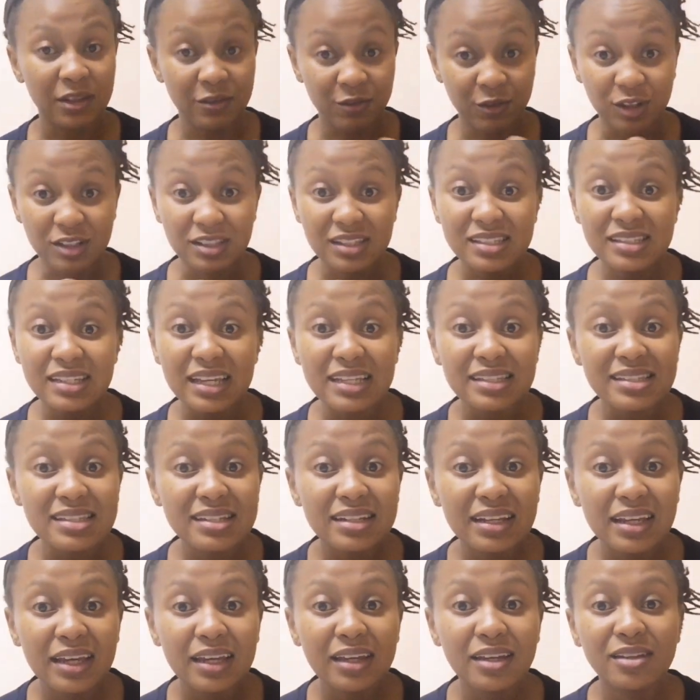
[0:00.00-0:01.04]
You've got
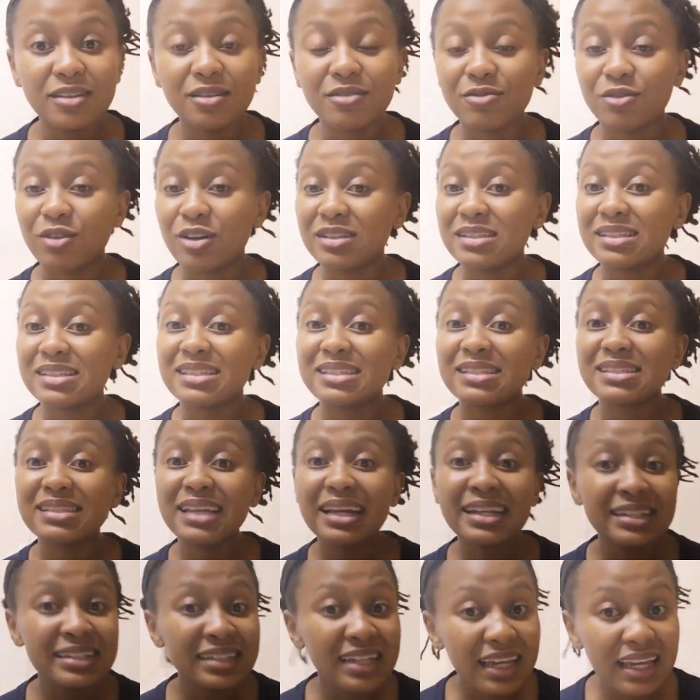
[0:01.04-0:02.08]
Saturday, you've got
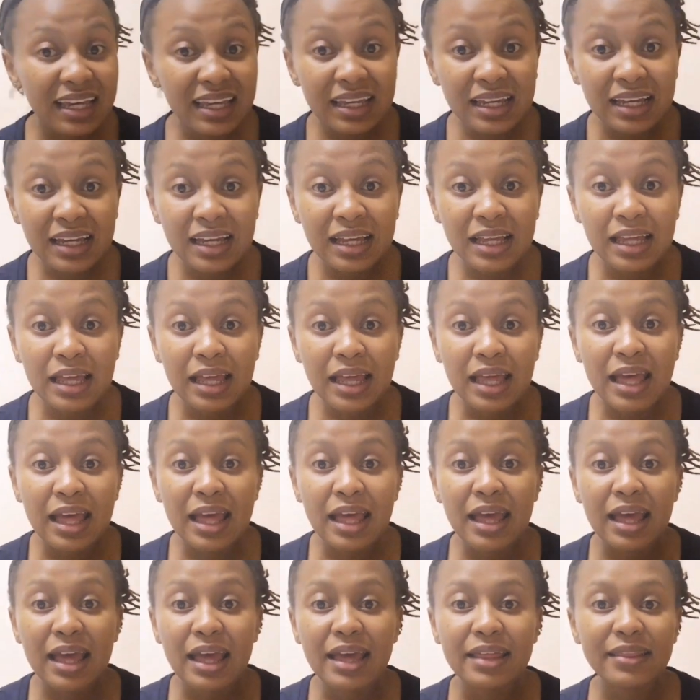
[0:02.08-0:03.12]
Sunday,
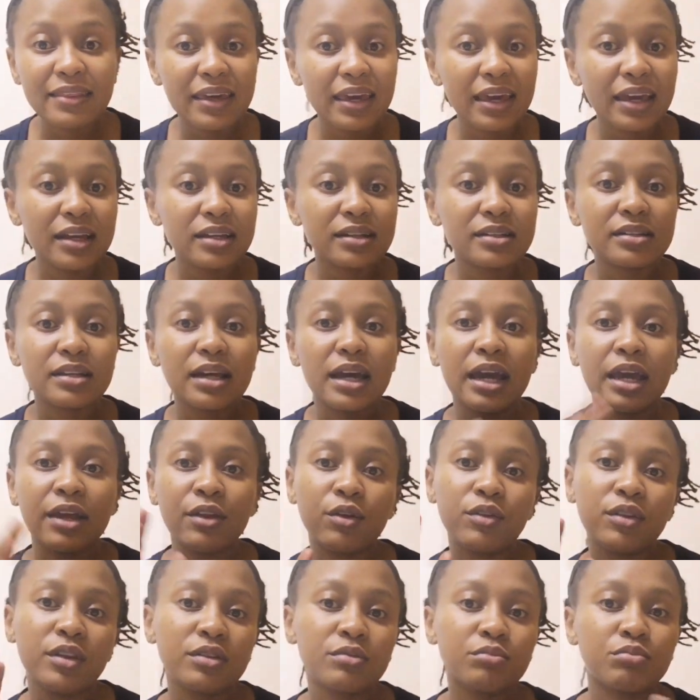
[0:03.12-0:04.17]
and then I
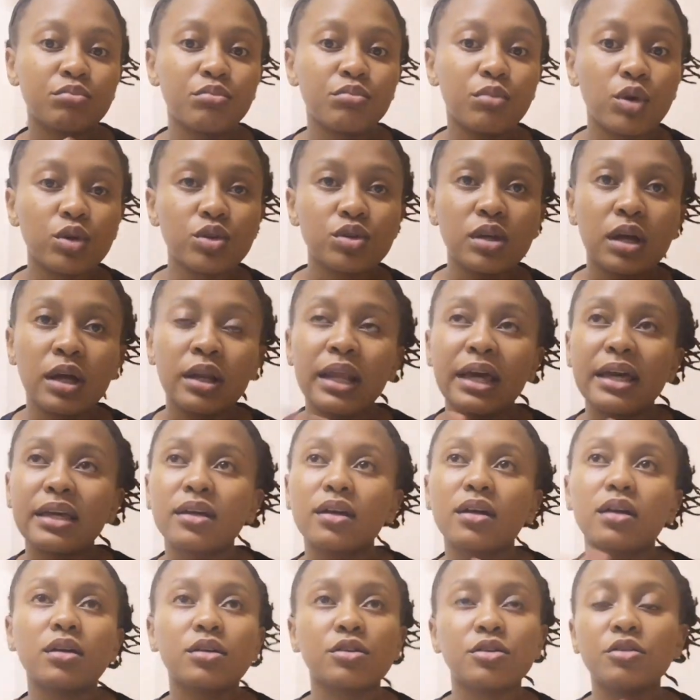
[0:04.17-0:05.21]
know that more
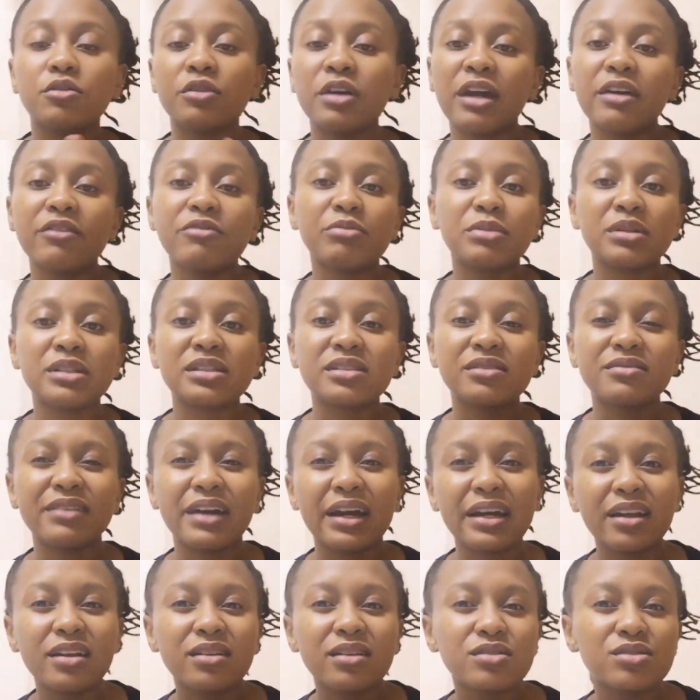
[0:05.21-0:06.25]
like you have been
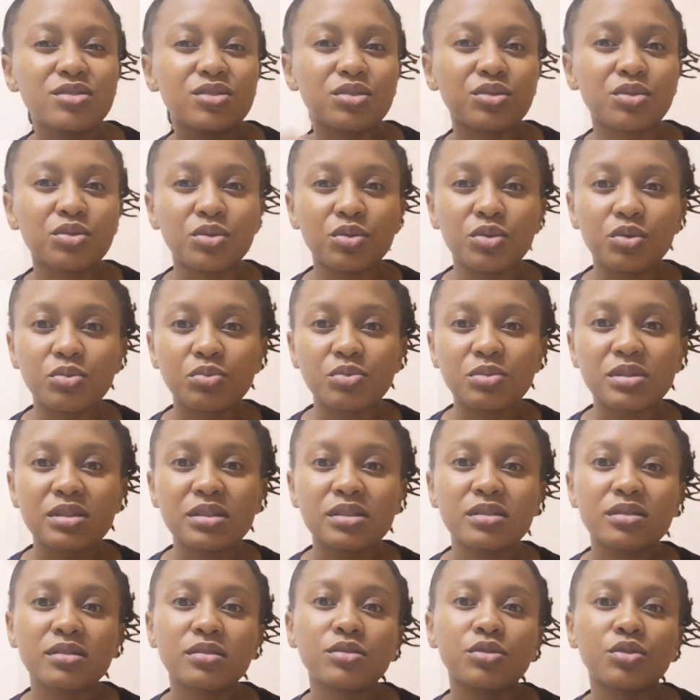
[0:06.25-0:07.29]
divided into
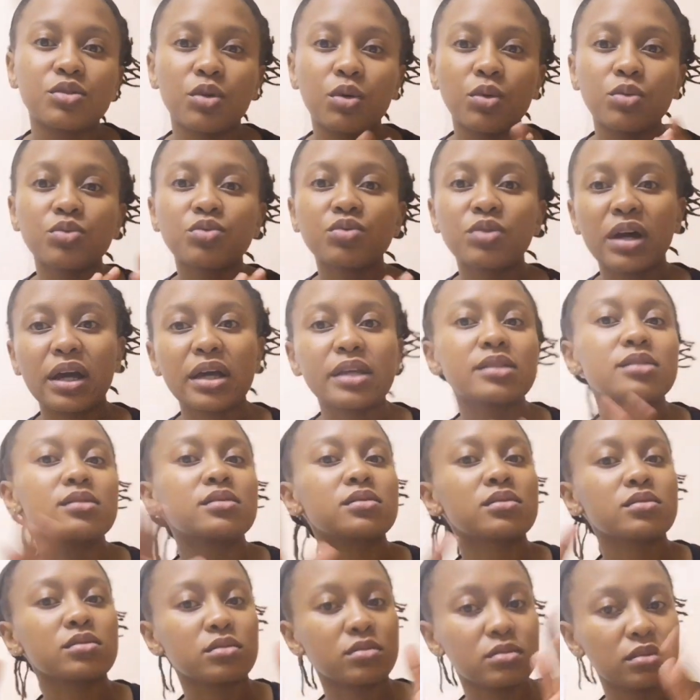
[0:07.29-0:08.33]
groups, you don't
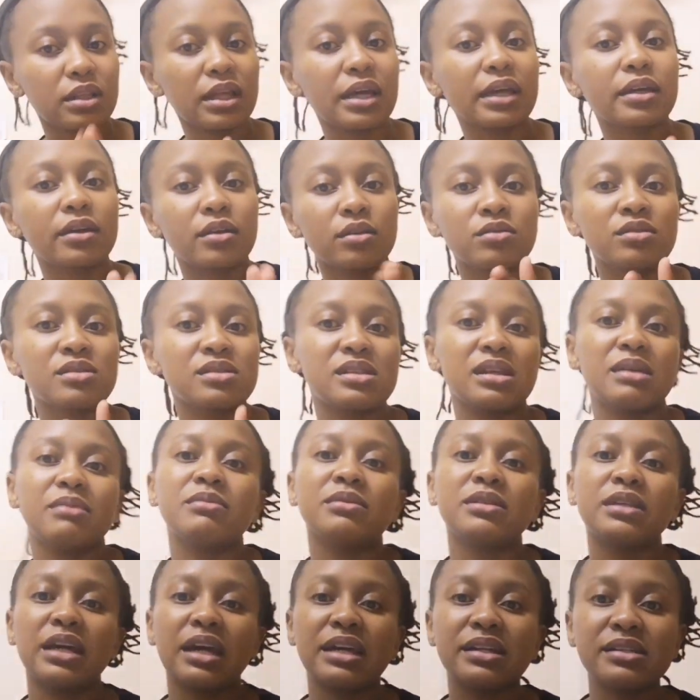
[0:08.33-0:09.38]
write like on the
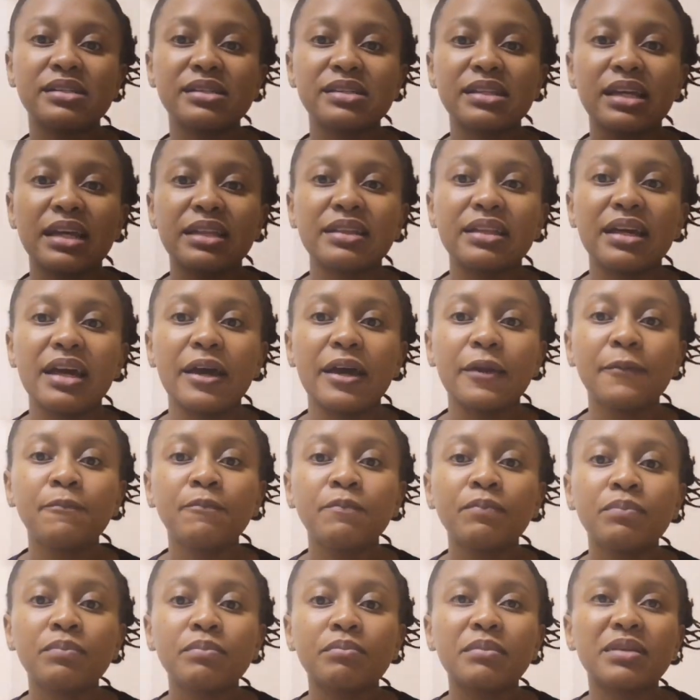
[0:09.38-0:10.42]
same day, I understand that.
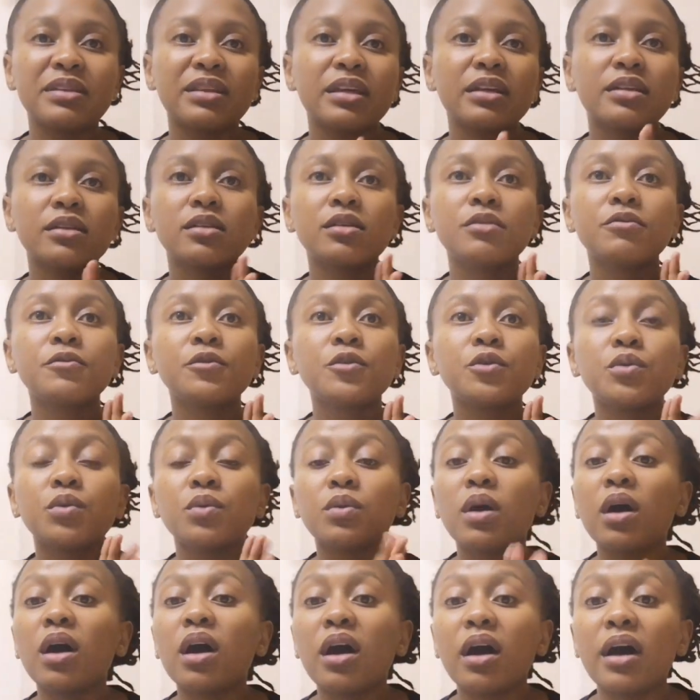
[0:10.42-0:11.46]
But then if
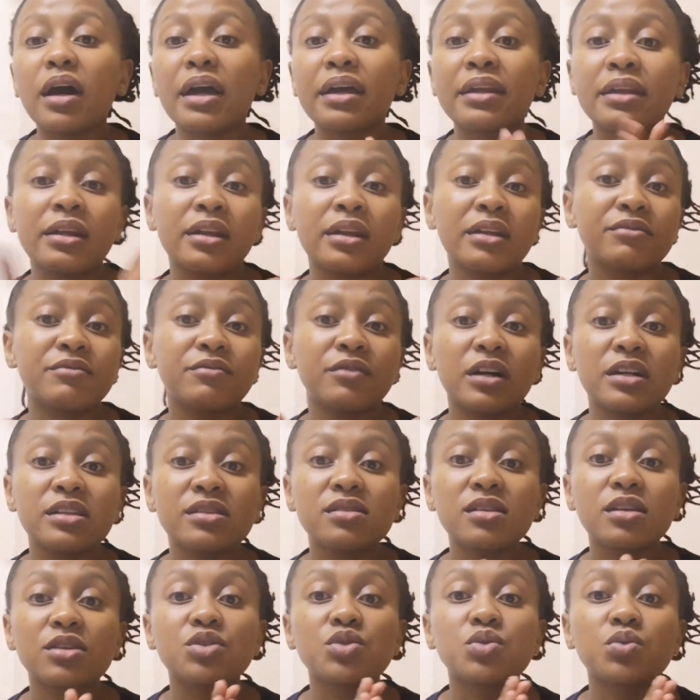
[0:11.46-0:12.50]
you are in an
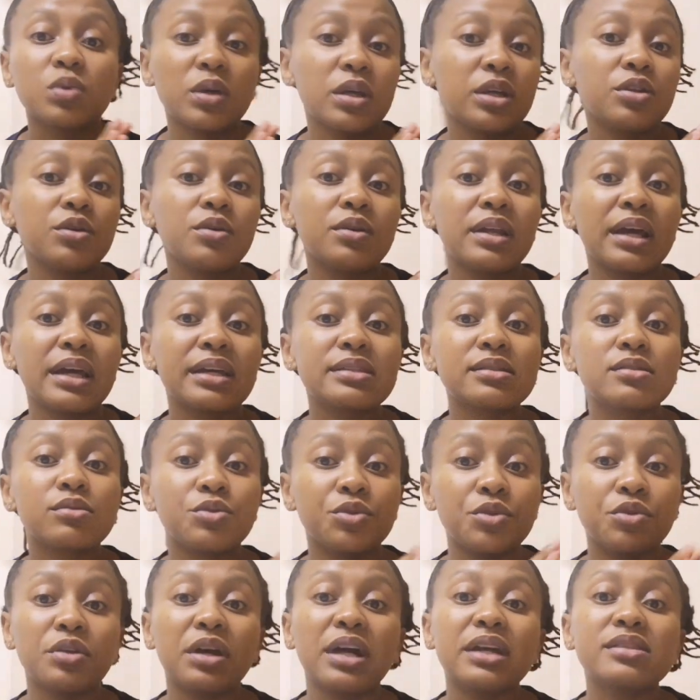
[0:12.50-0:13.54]
advantage where you like
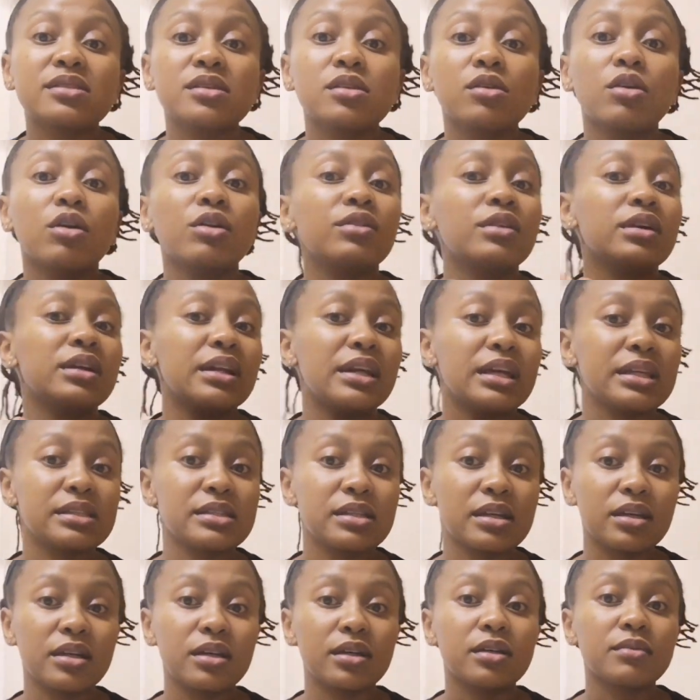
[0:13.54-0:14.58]
you're writing on the
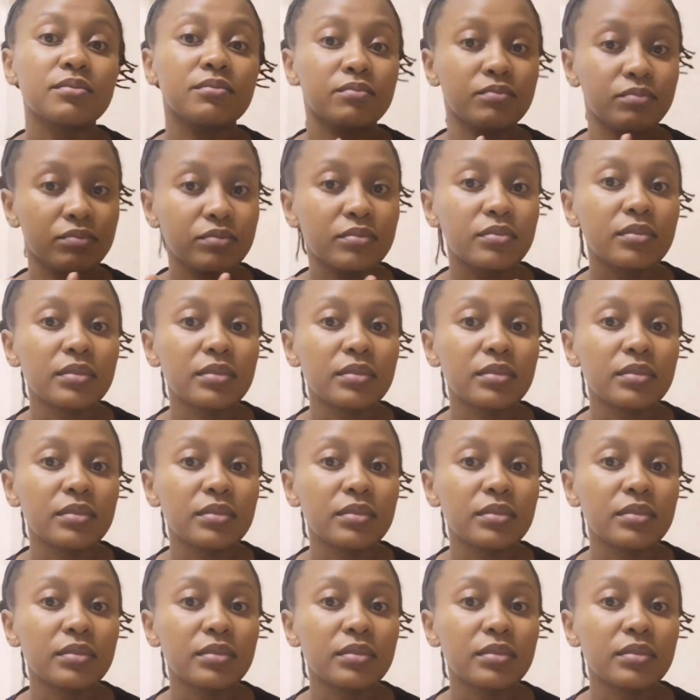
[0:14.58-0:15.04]
later